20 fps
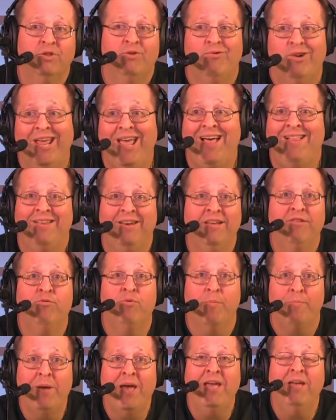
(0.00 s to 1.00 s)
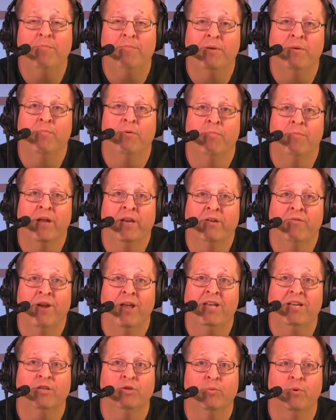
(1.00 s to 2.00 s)
The reality is we're paying people money,
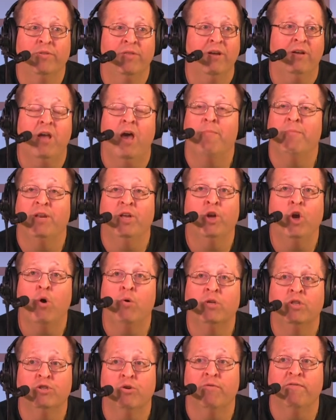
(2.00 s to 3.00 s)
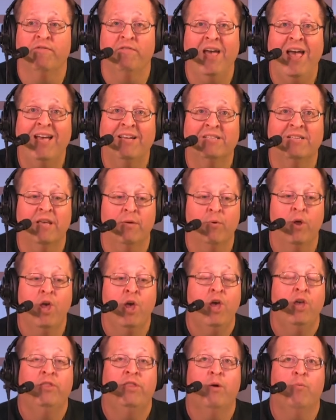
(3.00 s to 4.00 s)
right? Because they're coming and going so fast
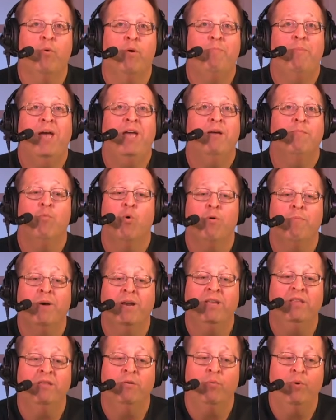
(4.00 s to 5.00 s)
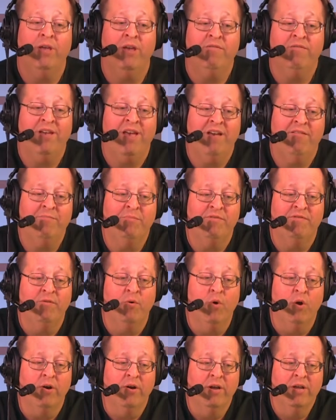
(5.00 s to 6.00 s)
that we're paying more money than we ever have
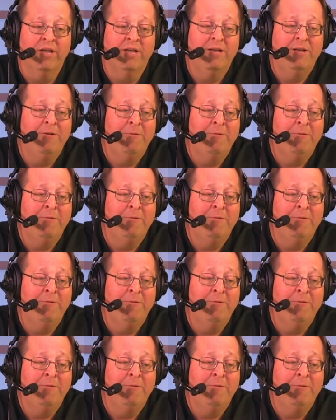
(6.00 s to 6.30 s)
before.